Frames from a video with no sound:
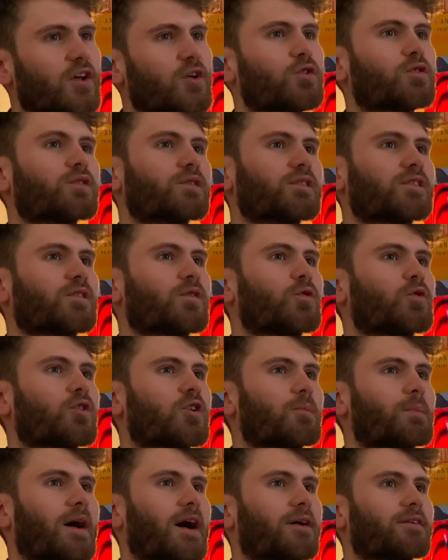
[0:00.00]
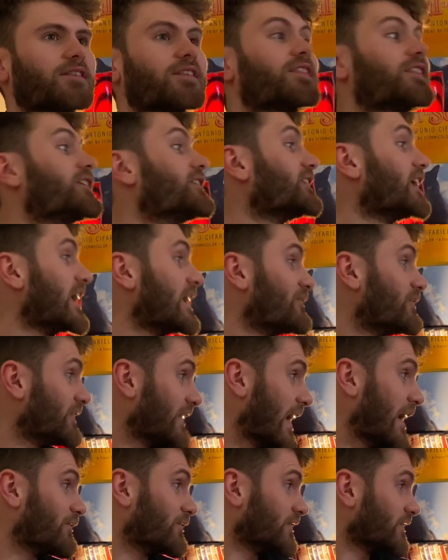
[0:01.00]
of locals talk about the
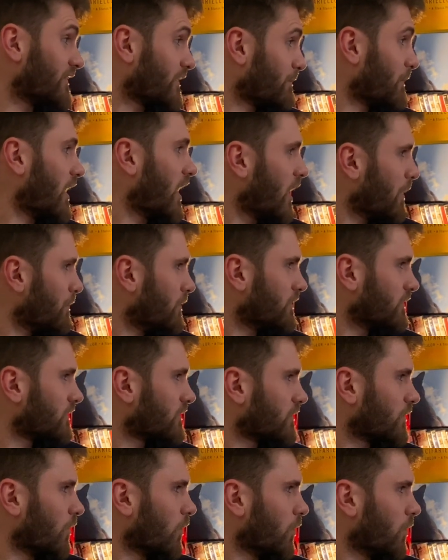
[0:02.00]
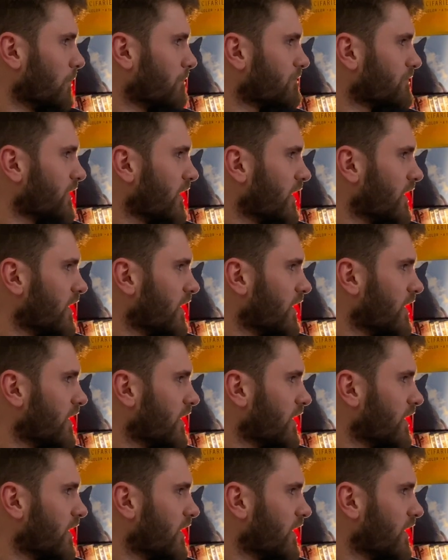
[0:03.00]
David Evans department store.